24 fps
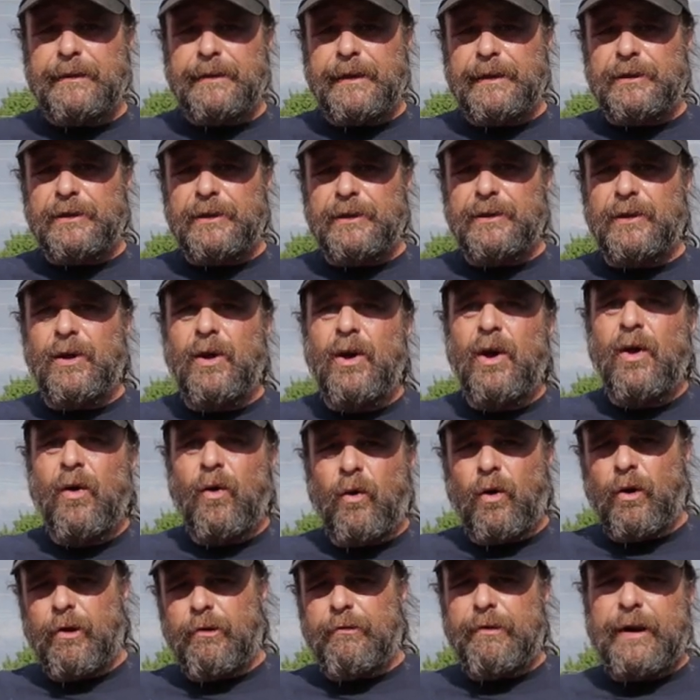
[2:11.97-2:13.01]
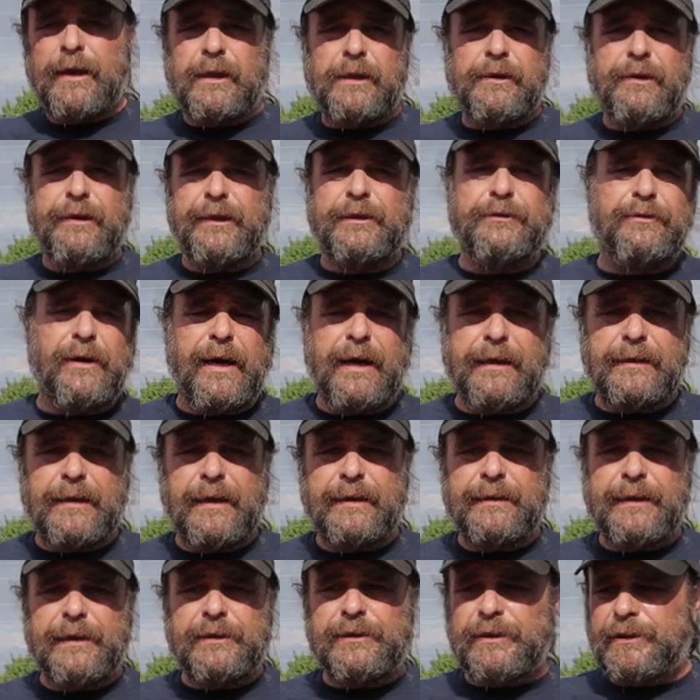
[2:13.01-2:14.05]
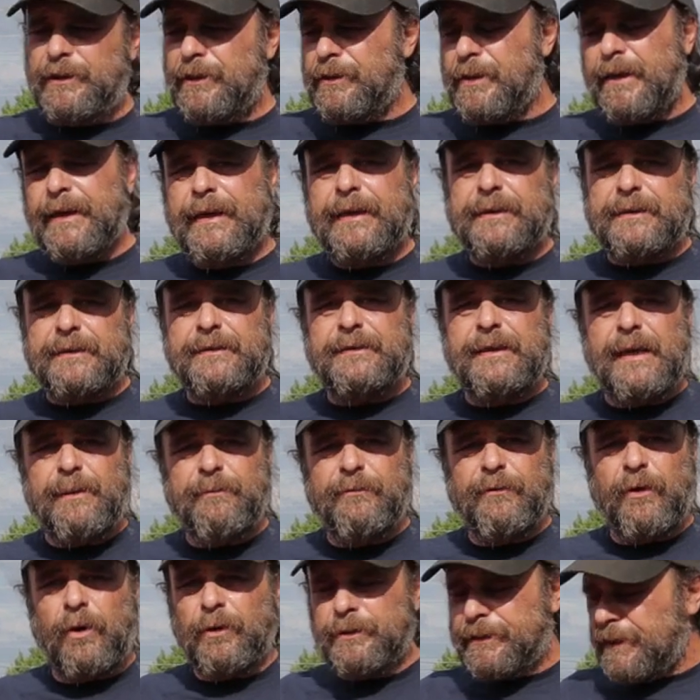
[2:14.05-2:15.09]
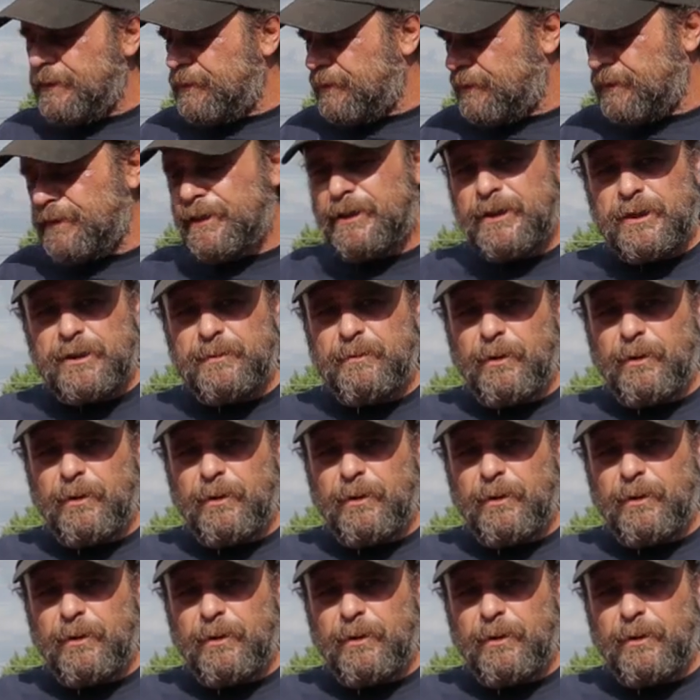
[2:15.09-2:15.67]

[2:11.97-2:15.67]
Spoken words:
ignition or a regular electronic ignition. You're going to get the same voltage to the